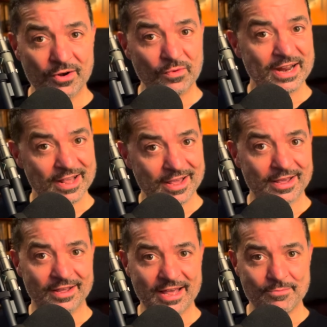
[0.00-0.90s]
when
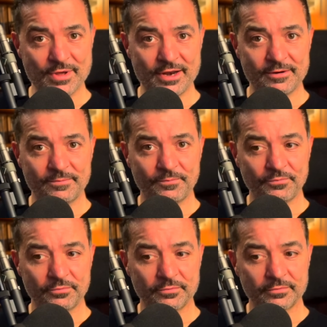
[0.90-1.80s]
he came in.
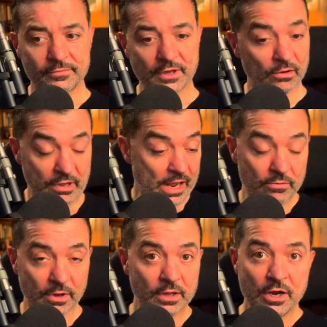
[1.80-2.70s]
Okay,
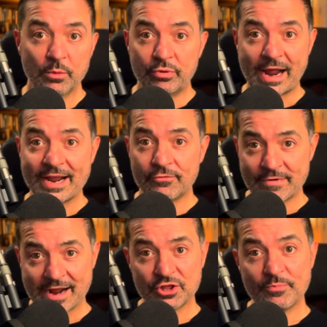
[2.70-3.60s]
well, Brian
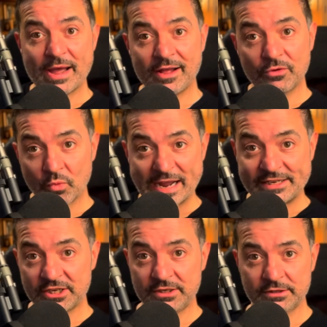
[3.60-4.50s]
rang the bell and
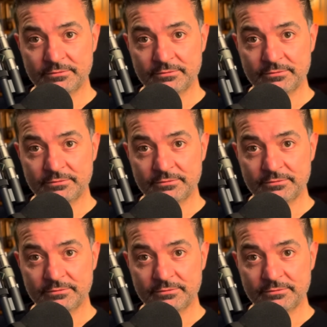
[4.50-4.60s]
waited,